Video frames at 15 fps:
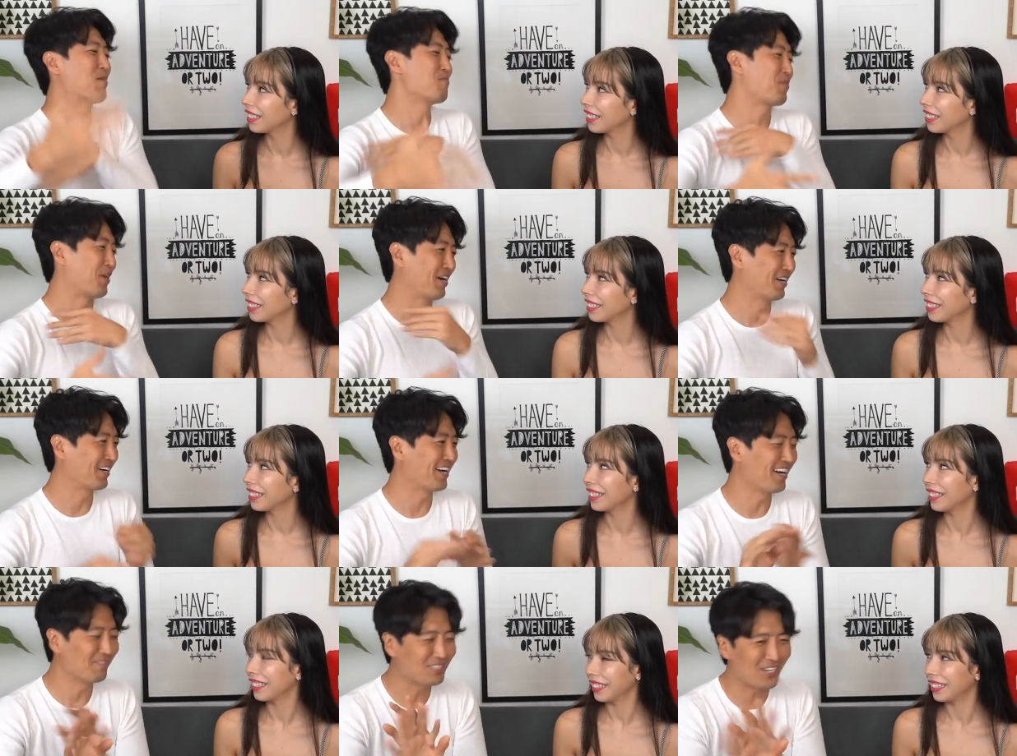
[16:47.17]
Speaker 1: Rempart.
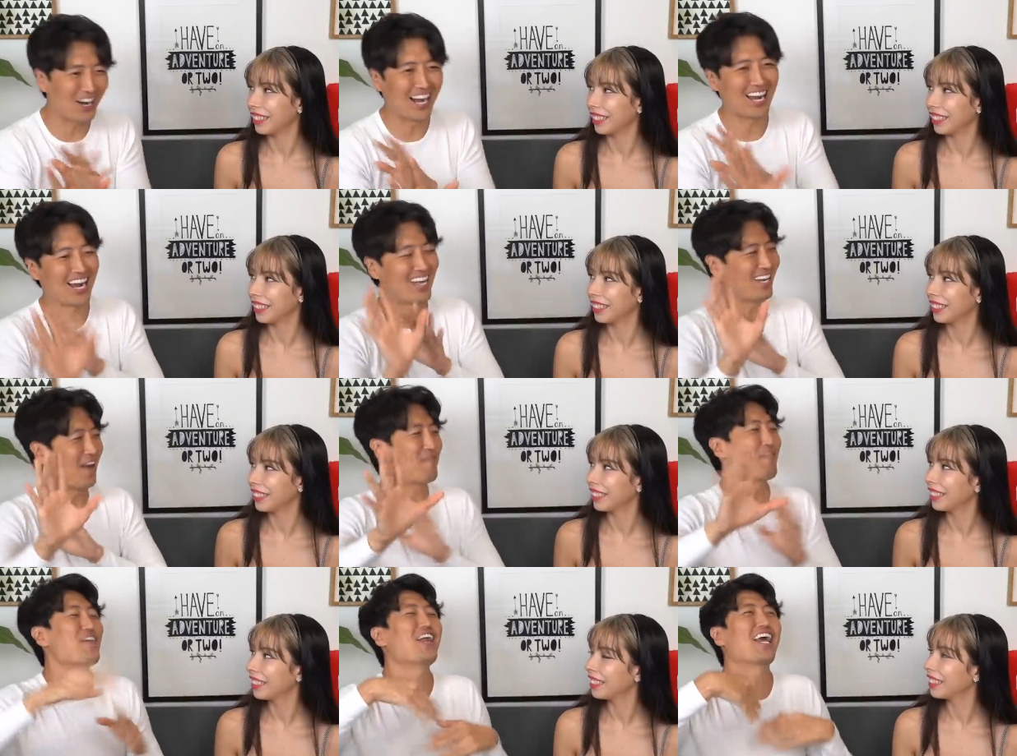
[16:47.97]
I'm sorry. I,
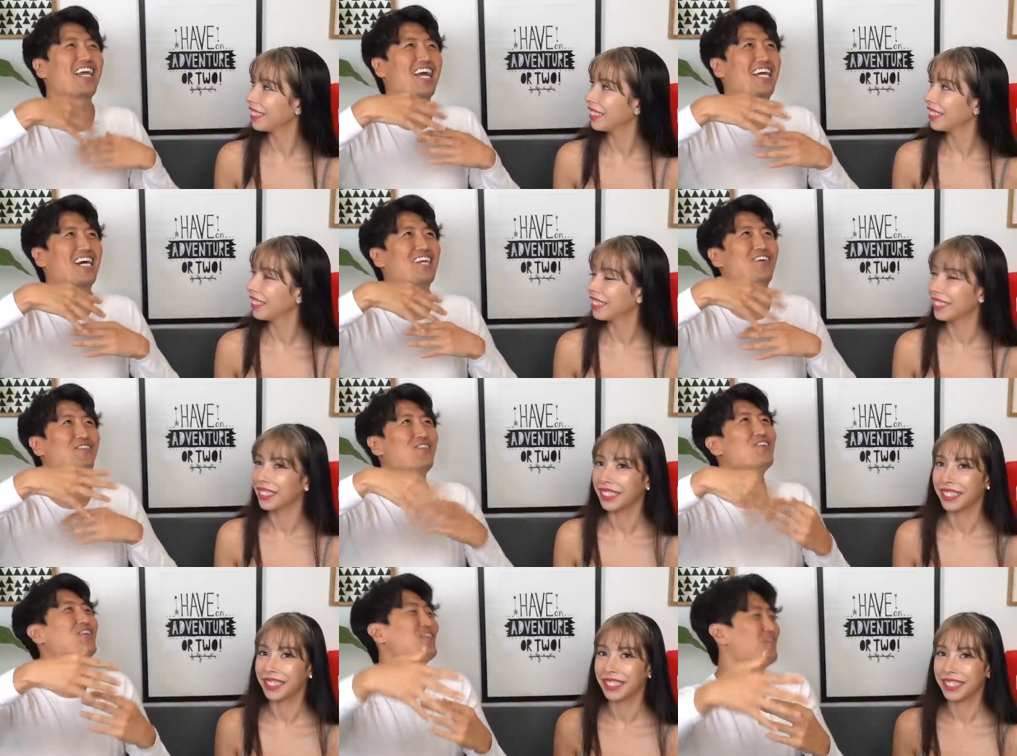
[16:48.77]
I feel like I kind of
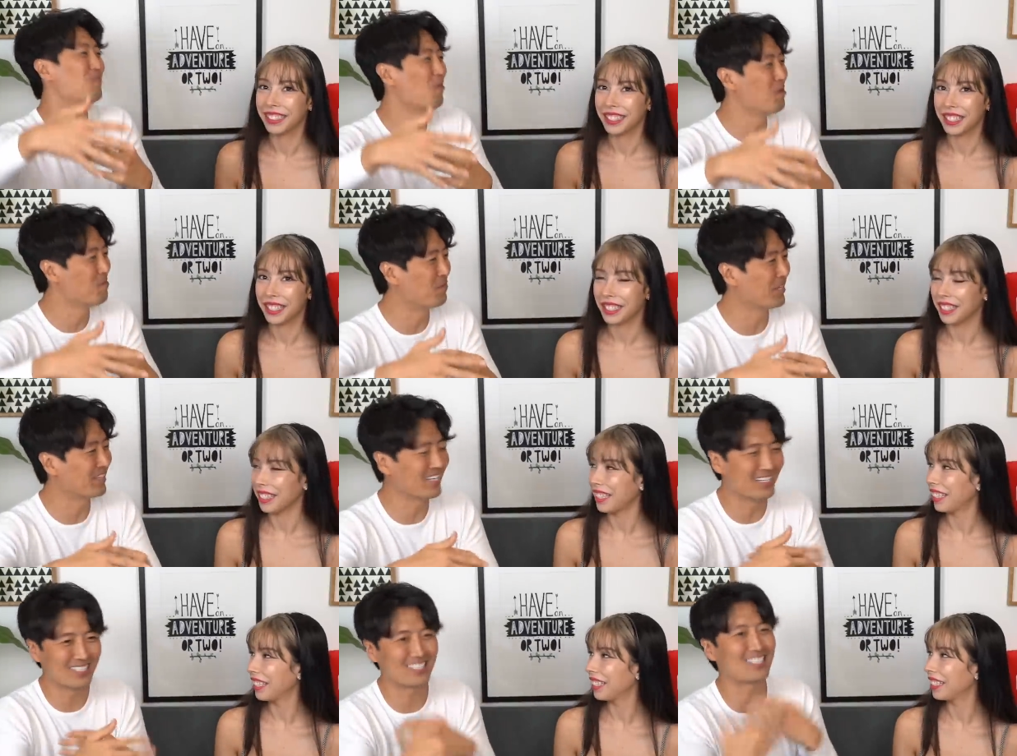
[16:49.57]
ruined the moment, but
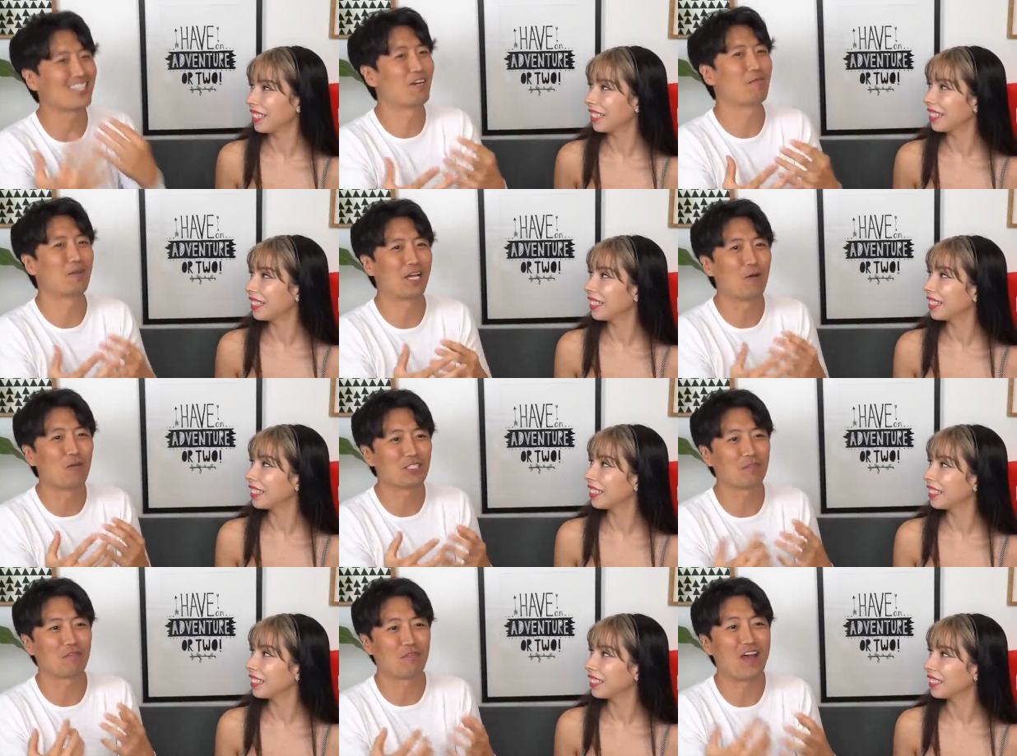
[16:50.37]
then still, but it
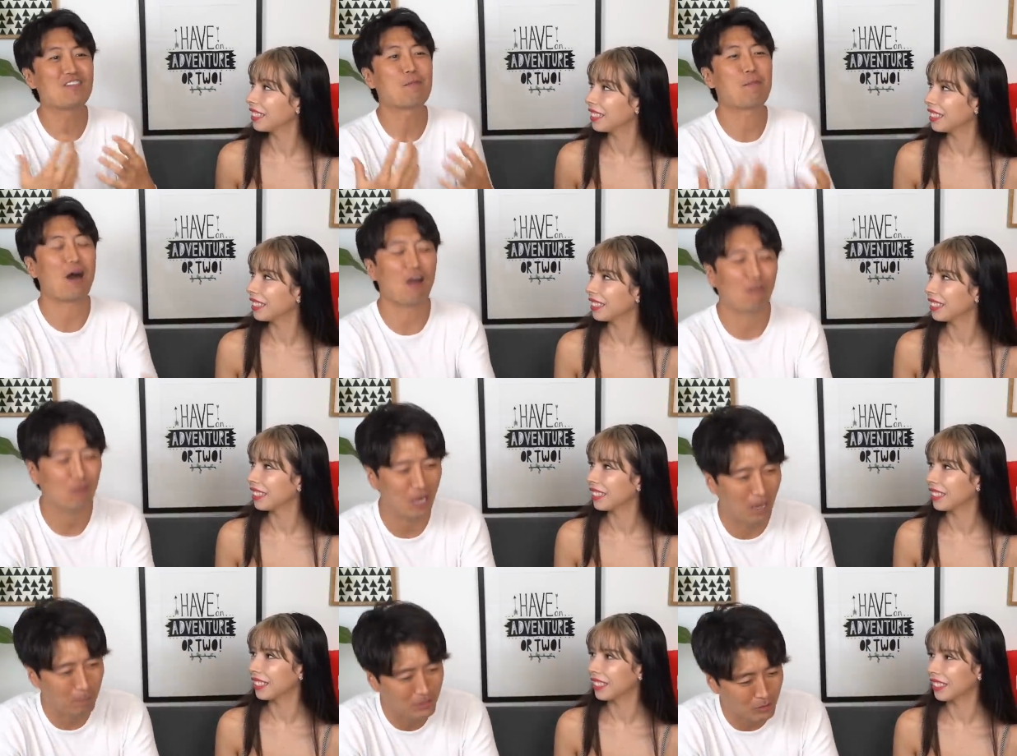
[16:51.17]
was a very powerful
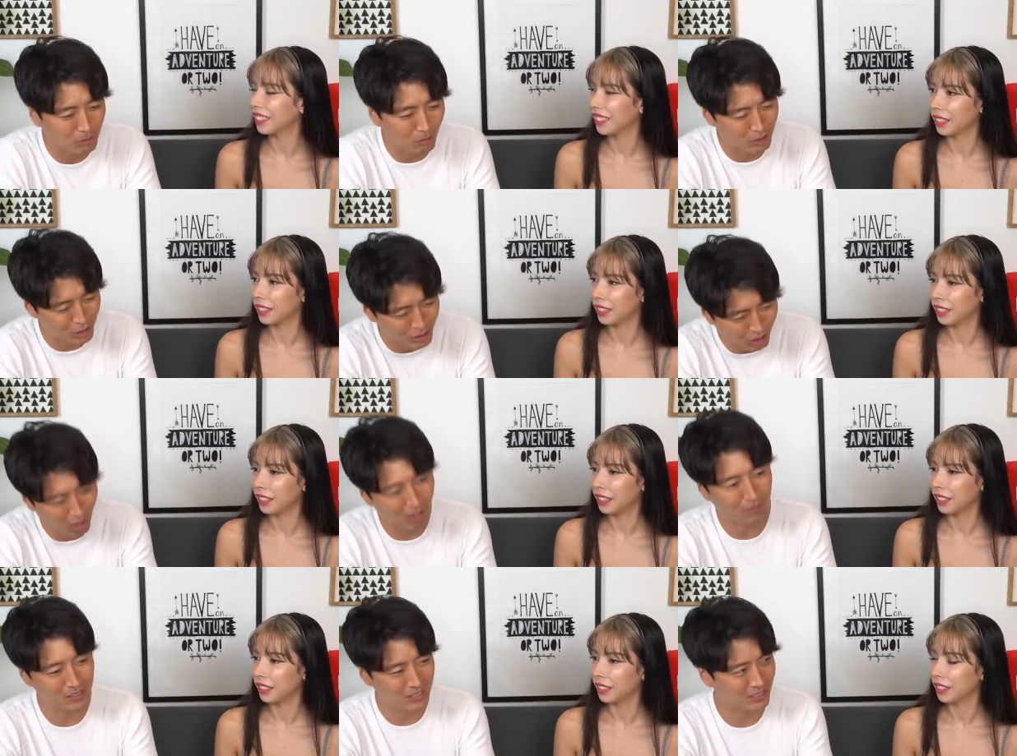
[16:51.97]
episode to start
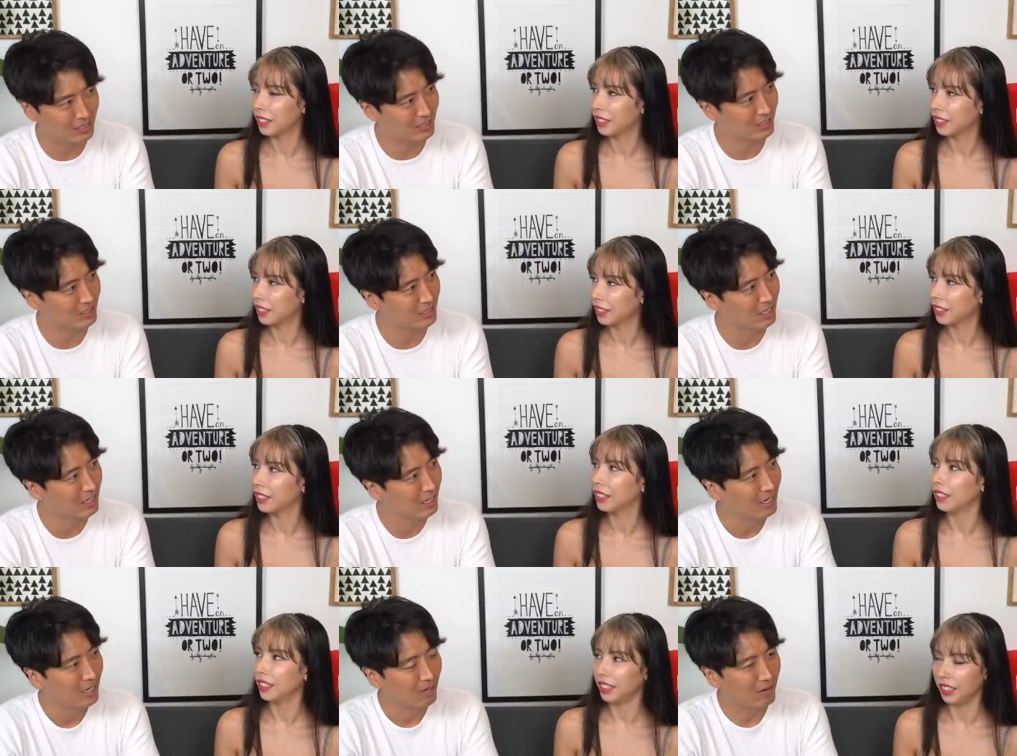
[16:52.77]
off the season,
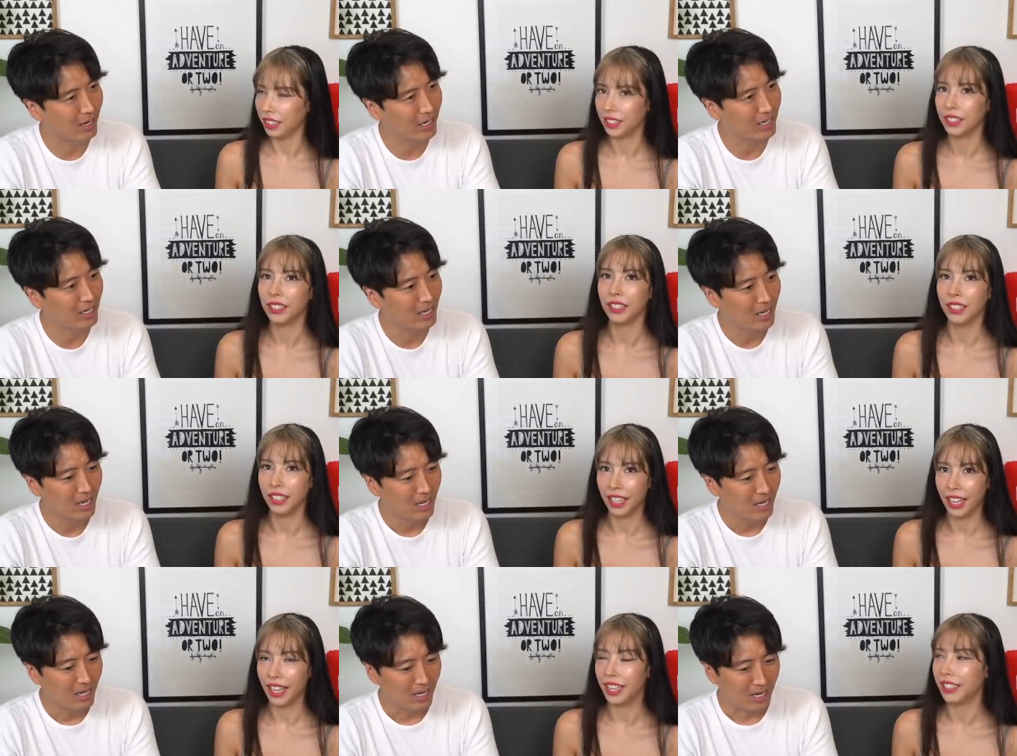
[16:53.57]
right?
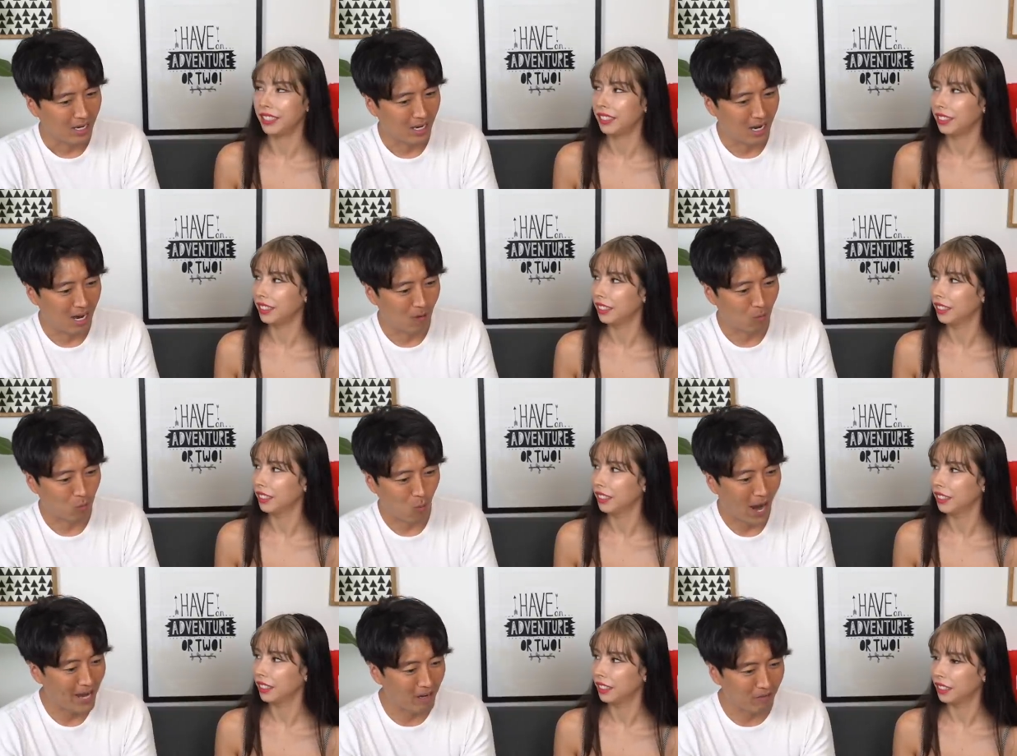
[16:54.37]
Yes. Uh,
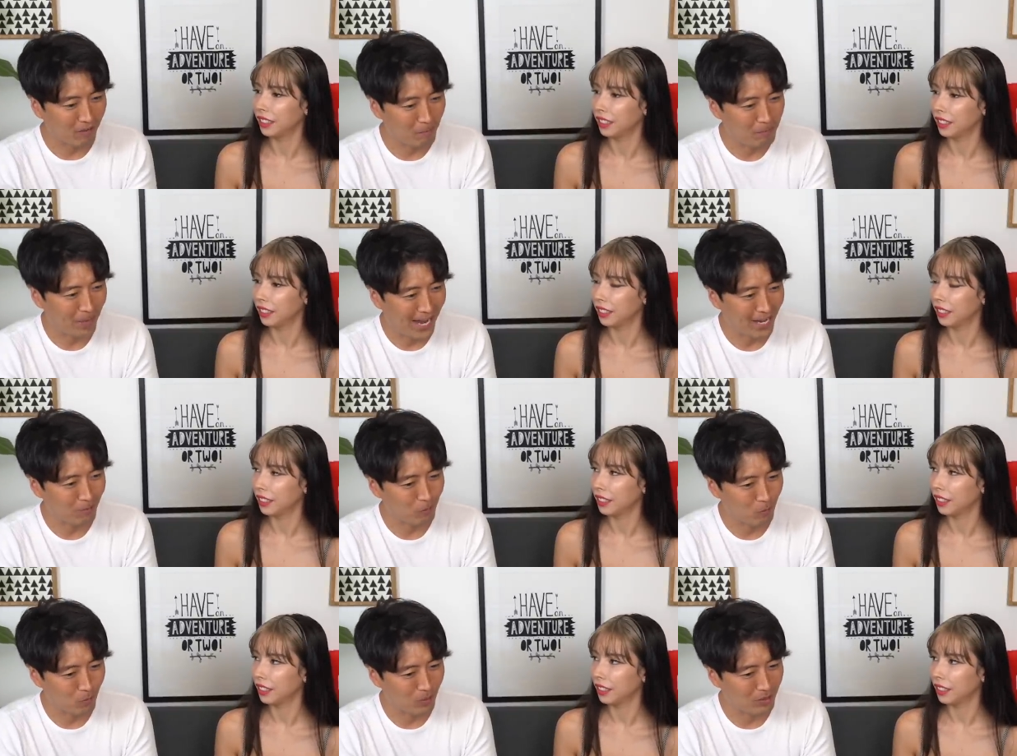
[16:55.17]
right off the
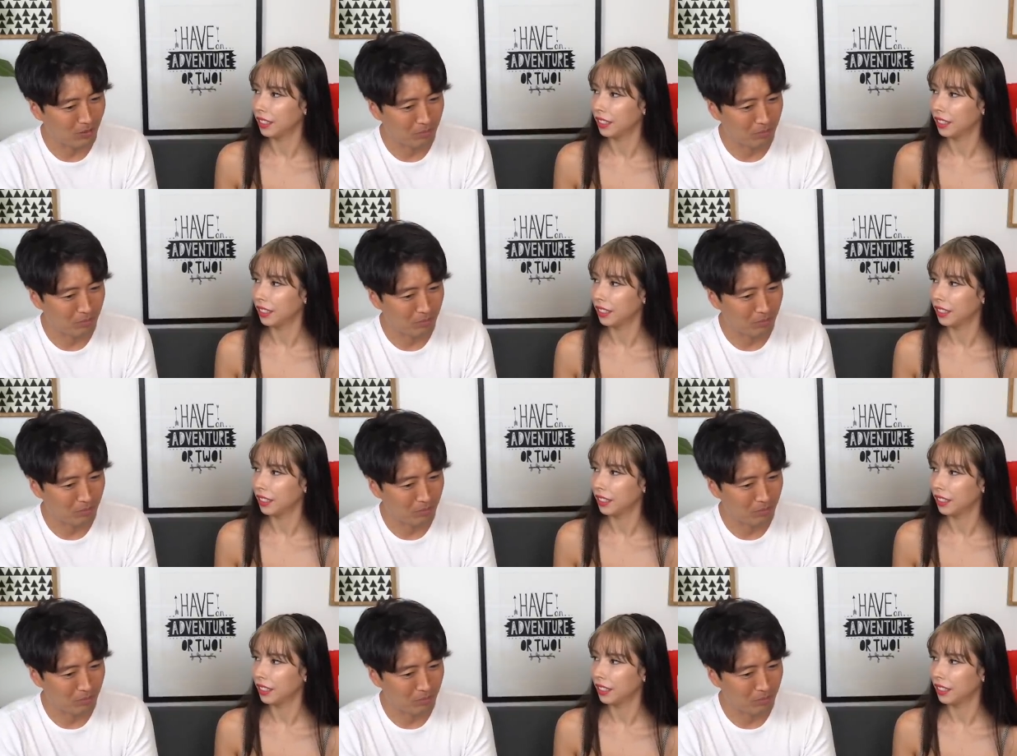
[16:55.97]
bat,